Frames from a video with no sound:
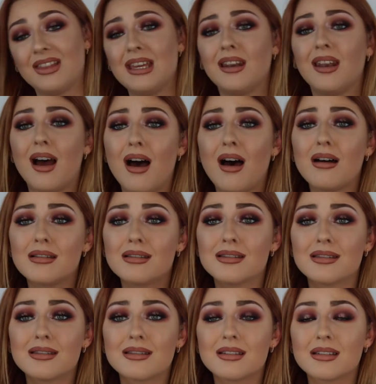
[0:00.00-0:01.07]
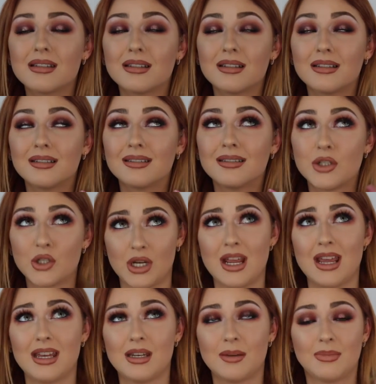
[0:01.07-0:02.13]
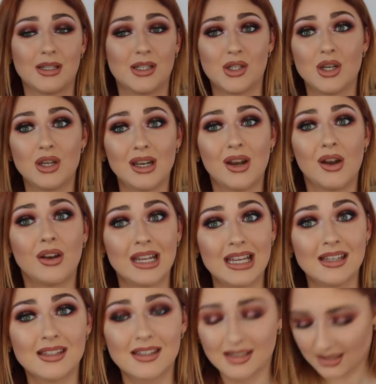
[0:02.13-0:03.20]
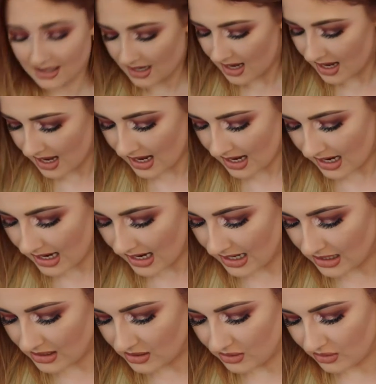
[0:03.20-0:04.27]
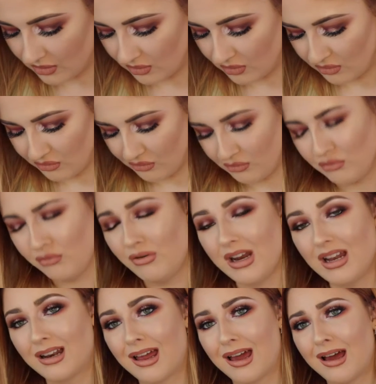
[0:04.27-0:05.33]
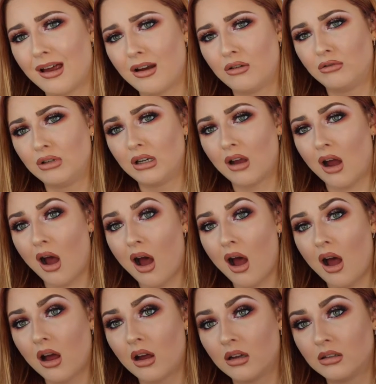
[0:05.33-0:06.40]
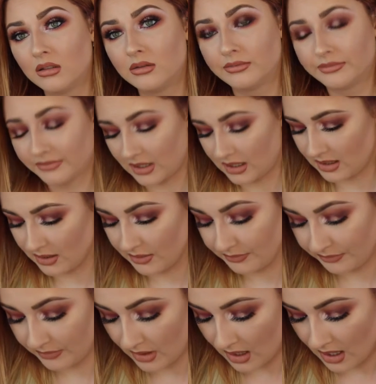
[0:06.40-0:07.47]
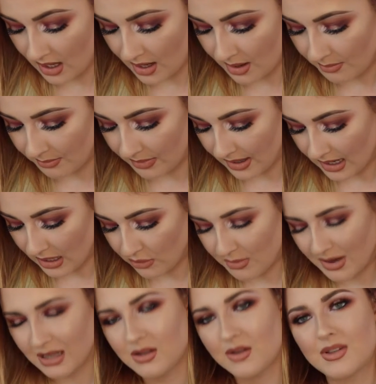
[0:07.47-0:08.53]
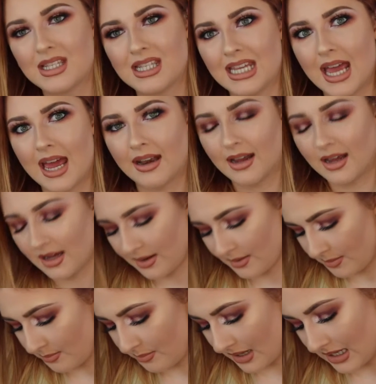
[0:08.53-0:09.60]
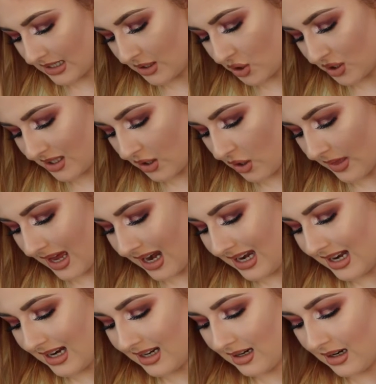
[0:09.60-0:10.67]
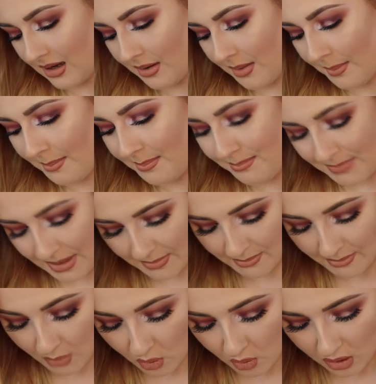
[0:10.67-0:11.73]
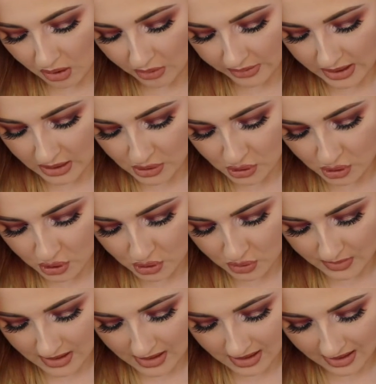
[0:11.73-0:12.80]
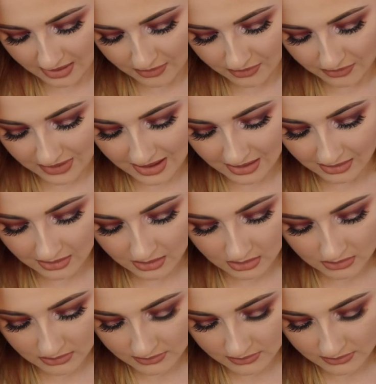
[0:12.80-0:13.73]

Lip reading: The last shade, but certainly not least, it is Rilga, I don't know. But it reminds me of Sienna, but it's just got that little bit more orange to it, I feel.